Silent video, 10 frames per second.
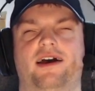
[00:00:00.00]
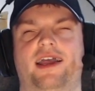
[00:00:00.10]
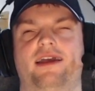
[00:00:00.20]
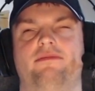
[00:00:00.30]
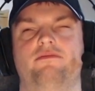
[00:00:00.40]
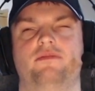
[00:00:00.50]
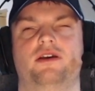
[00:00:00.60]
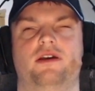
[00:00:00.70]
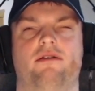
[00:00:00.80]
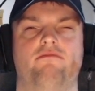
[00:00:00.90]
him
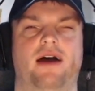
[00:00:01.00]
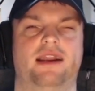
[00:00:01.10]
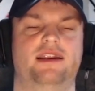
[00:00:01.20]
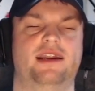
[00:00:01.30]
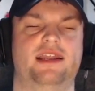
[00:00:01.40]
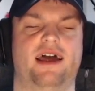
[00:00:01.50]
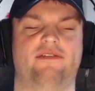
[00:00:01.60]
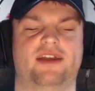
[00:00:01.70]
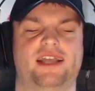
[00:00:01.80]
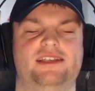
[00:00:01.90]
manually
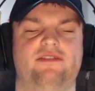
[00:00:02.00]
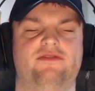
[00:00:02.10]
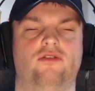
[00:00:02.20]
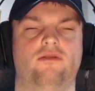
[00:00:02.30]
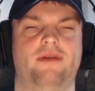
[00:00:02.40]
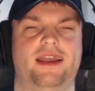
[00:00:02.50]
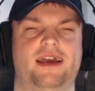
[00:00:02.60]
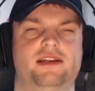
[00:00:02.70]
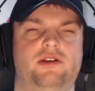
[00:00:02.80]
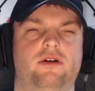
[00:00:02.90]
navigating for me
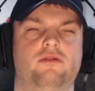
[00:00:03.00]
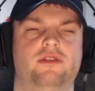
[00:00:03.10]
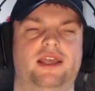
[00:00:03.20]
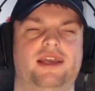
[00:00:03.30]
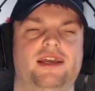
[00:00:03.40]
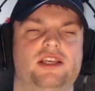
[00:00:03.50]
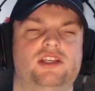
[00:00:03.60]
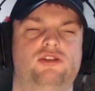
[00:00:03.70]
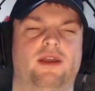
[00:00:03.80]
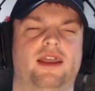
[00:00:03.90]
and doing all the
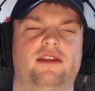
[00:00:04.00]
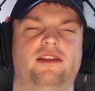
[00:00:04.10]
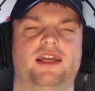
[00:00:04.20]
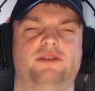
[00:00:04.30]
swinging and things,